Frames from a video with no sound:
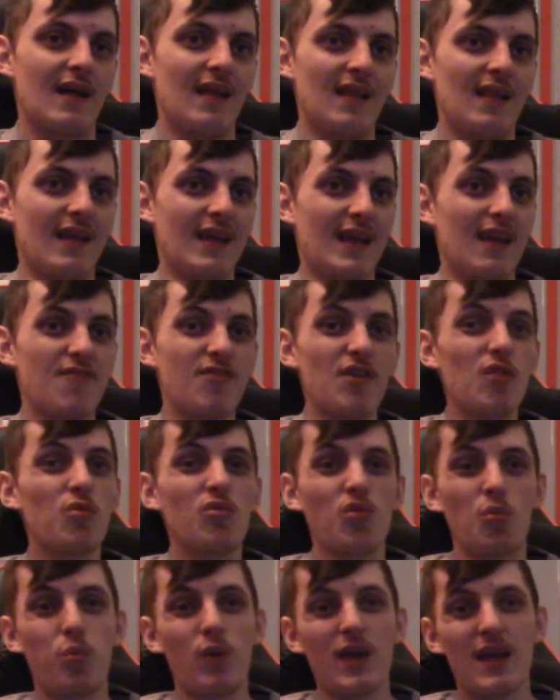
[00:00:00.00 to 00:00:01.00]
like, if it was
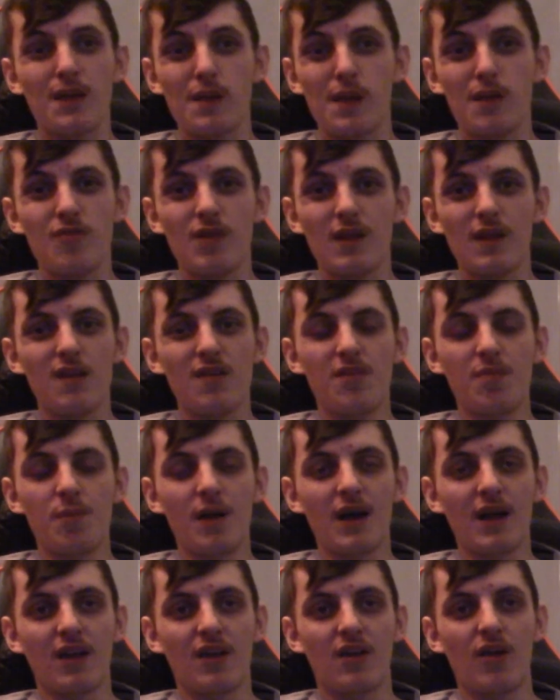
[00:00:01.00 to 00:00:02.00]
a weekly release,
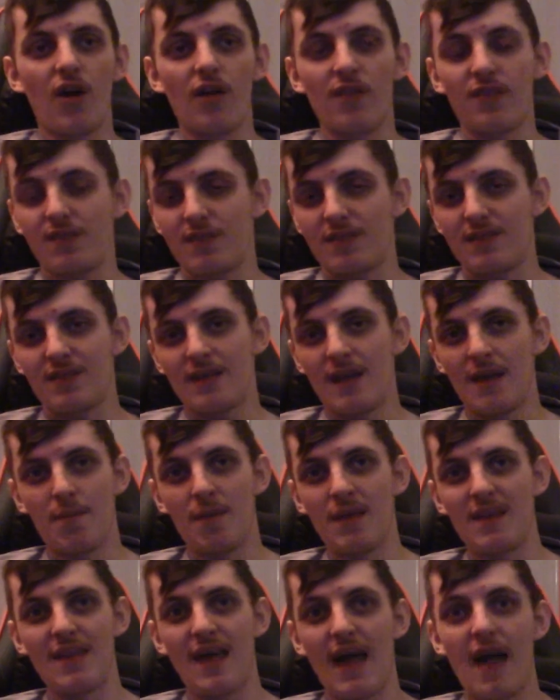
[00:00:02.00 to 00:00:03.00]
my God, it'd
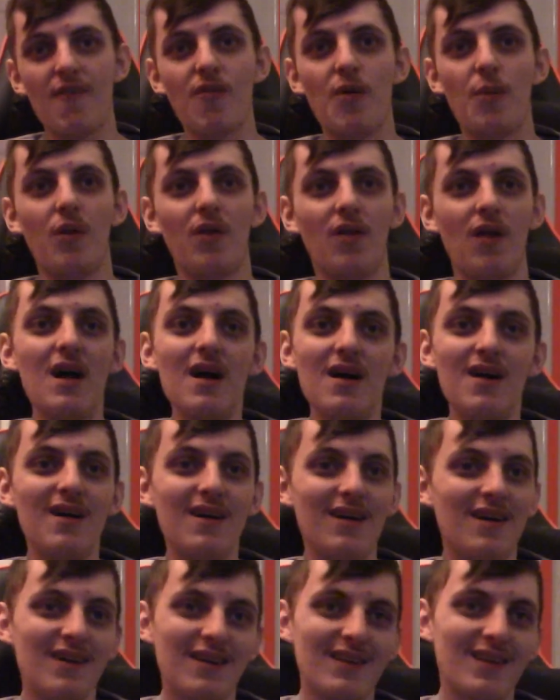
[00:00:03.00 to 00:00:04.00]
be terrible.
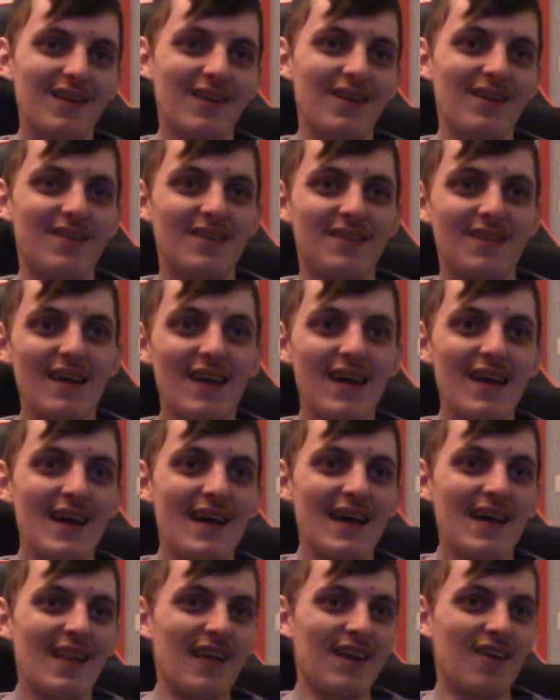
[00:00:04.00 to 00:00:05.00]
Because,
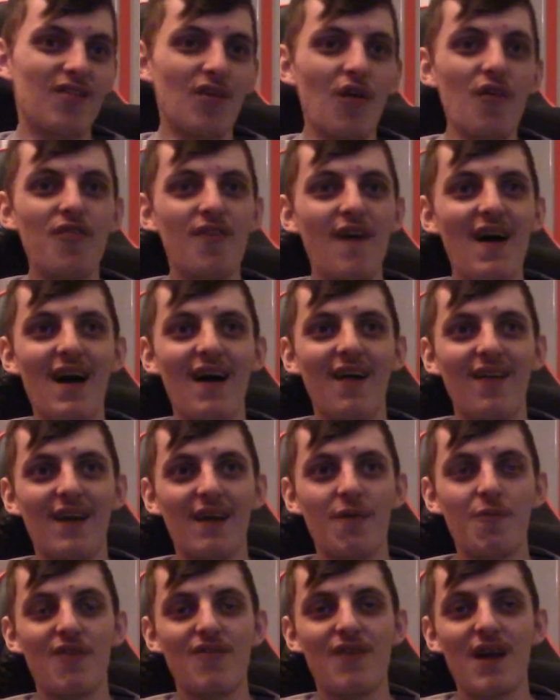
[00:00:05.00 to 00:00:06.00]
like, so far,
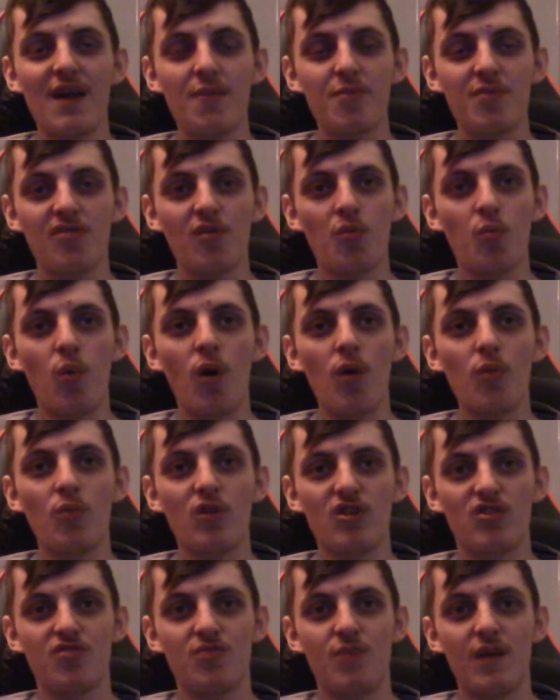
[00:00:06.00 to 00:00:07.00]
like, we've had episode 1,
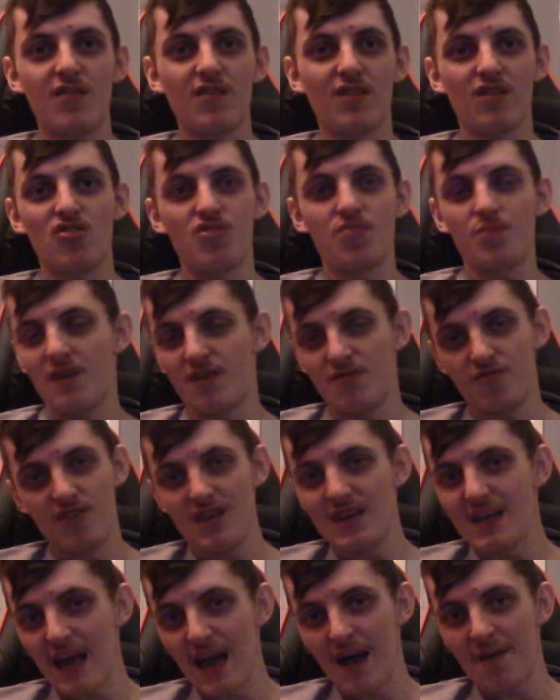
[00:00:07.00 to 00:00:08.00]
which has basically just been a
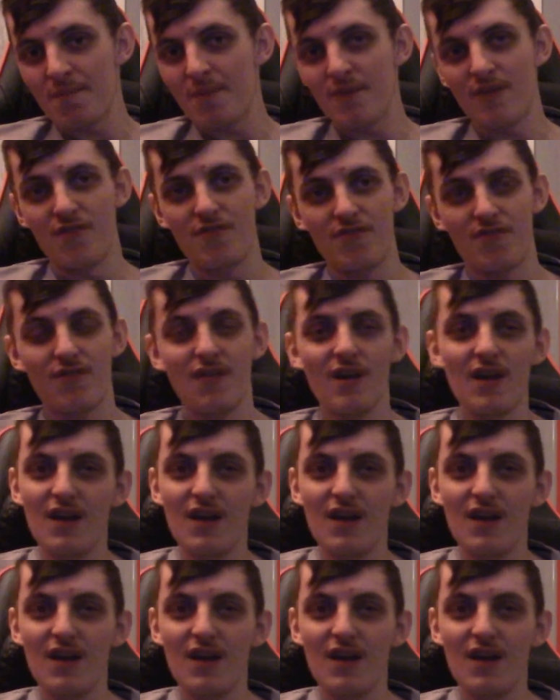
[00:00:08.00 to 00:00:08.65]
recap of